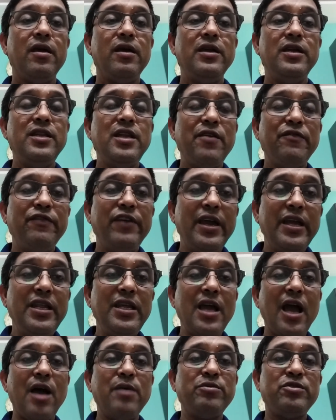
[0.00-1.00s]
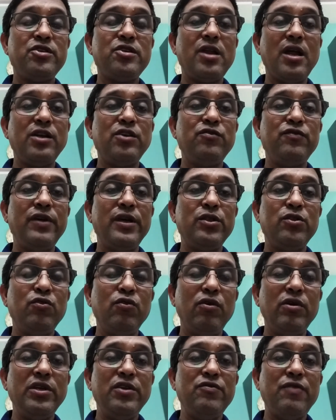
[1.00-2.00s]
in a very abstract way,
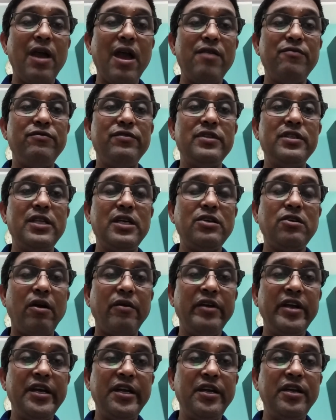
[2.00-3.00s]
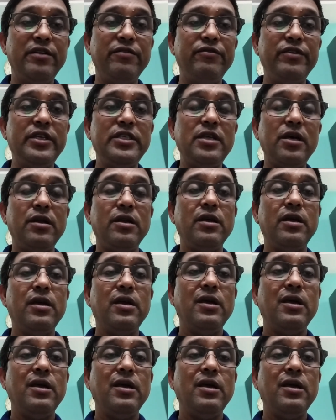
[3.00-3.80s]
though you have the concrete vision,